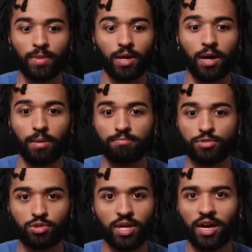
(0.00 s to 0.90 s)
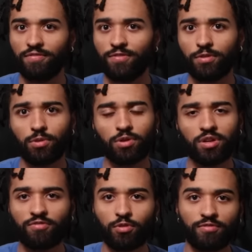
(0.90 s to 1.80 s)
Um, so yeah, if you're
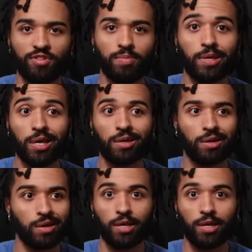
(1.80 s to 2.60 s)
looking for a VPN,